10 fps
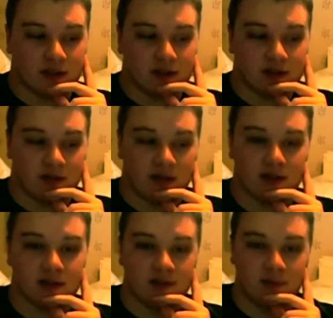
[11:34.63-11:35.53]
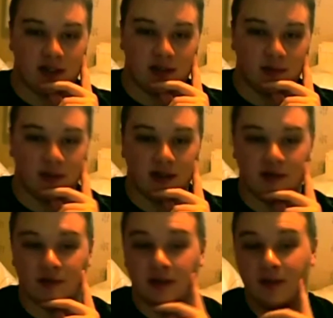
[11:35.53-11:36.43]
So that's going to be completely
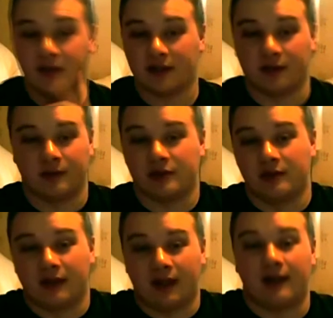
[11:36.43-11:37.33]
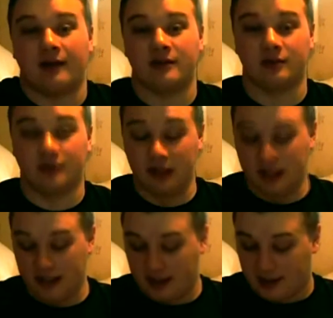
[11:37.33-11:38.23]
fine. My channel shouldn't get hit at all
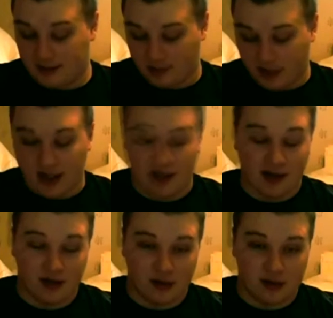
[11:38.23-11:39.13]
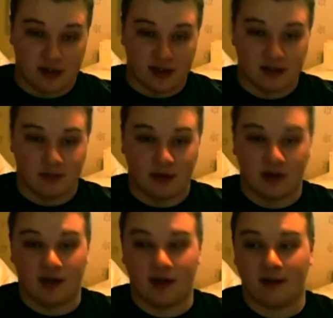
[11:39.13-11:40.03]
by any of those things. But
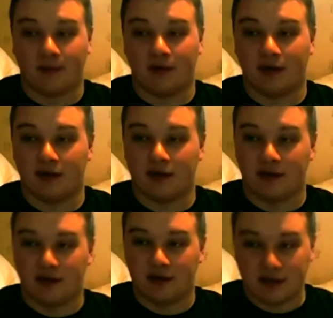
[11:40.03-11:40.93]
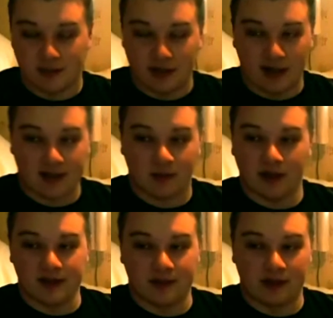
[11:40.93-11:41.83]
some of the Let's
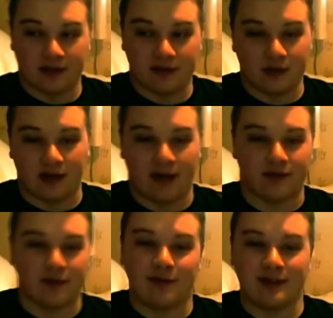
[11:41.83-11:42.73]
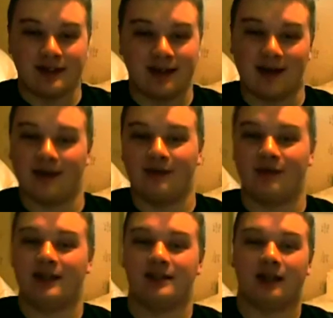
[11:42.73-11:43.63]
Plays that I'm thinking of doing, I have to obviously now
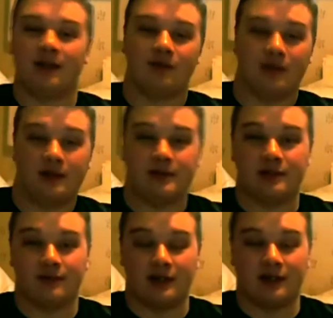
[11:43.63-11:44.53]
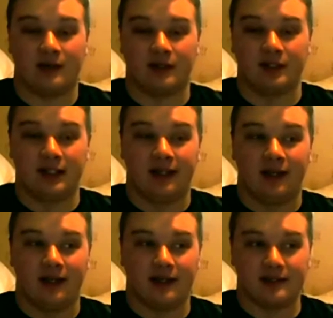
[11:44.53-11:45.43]
investigate further to find out
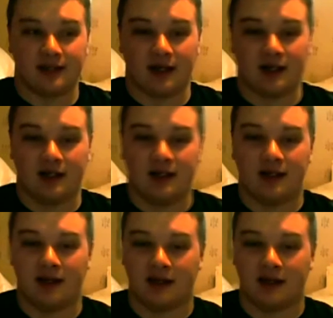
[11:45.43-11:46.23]
exactly